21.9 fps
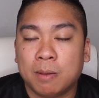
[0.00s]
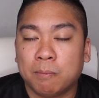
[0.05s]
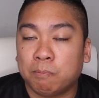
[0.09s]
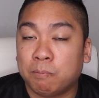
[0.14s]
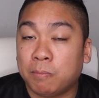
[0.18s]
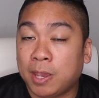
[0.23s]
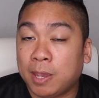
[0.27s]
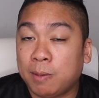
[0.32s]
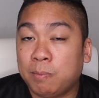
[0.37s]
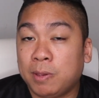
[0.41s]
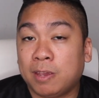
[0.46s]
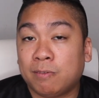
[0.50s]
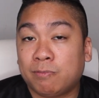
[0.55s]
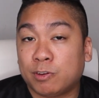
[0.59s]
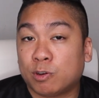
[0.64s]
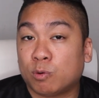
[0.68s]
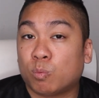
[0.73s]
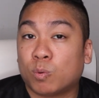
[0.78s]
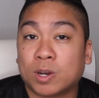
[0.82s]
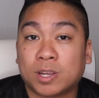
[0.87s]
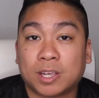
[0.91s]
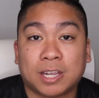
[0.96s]
Maybe if
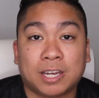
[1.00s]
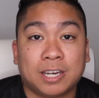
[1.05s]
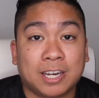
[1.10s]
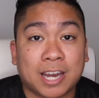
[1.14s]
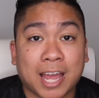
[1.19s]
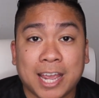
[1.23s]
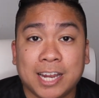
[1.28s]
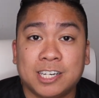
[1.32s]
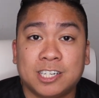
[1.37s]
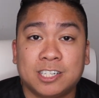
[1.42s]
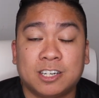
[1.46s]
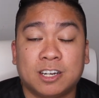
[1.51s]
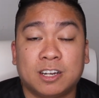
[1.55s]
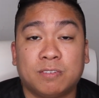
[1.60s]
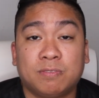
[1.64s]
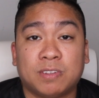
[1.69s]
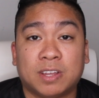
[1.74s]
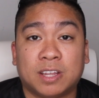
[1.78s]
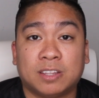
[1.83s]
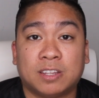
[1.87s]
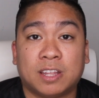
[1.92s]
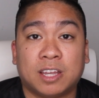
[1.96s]
you're working night
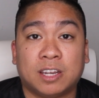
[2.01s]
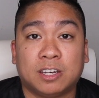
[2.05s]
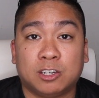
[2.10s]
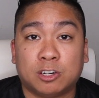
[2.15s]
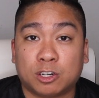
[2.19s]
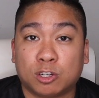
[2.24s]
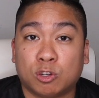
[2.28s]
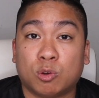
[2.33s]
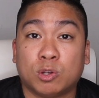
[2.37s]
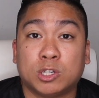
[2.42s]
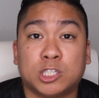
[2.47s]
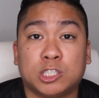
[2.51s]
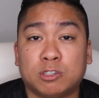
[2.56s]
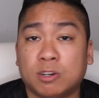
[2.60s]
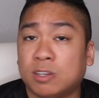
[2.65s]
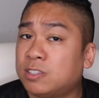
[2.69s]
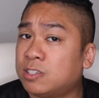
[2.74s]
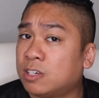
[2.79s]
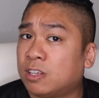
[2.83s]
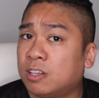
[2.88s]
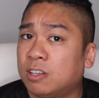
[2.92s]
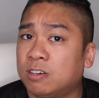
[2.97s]
shift and then you're going
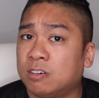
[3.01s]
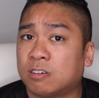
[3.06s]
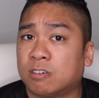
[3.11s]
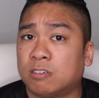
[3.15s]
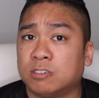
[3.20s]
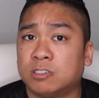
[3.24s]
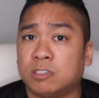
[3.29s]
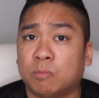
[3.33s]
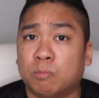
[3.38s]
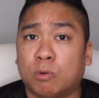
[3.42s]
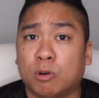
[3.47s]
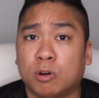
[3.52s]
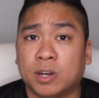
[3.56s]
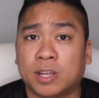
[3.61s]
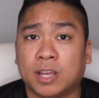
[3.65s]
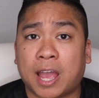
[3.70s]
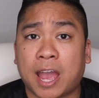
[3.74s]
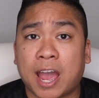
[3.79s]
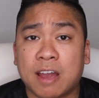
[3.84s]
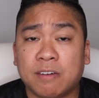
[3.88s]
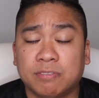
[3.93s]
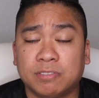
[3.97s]
straight to clinicals the morning
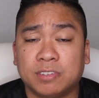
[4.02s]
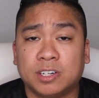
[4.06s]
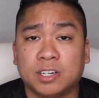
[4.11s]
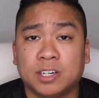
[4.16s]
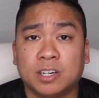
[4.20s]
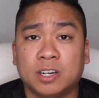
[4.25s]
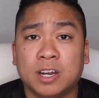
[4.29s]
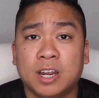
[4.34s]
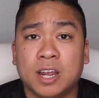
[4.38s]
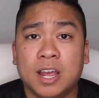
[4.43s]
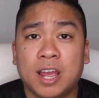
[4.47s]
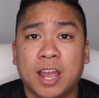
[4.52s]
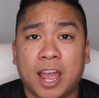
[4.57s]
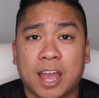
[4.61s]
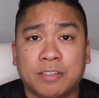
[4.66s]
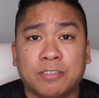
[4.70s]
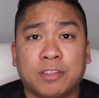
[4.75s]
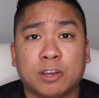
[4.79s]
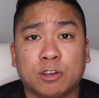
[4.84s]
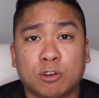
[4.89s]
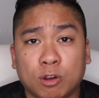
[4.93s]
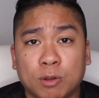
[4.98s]
after
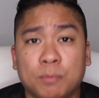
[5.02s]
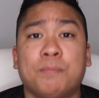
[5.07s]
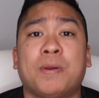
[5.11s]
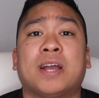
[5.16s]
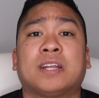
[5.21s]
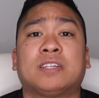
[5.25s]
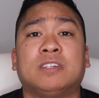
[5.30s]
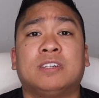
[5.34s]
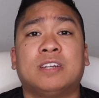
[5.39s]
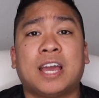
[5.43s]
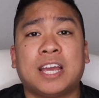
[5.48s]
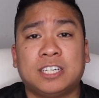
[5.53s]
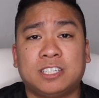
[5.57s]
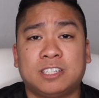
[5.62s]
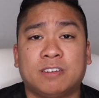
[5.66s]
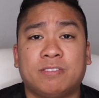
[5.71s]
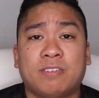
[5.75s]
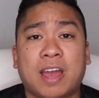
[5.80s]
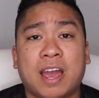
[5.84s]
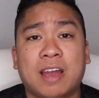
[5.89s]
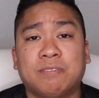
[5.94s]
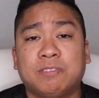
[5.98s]
and then going back to night
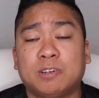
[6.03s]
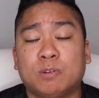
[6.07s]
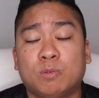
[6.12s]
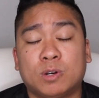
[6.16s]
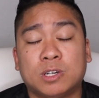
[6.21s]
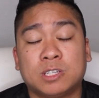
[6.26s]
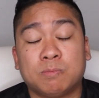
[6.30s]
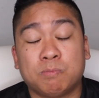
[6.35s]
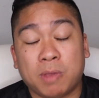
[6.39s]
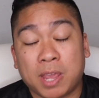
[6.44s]
shift afterwards,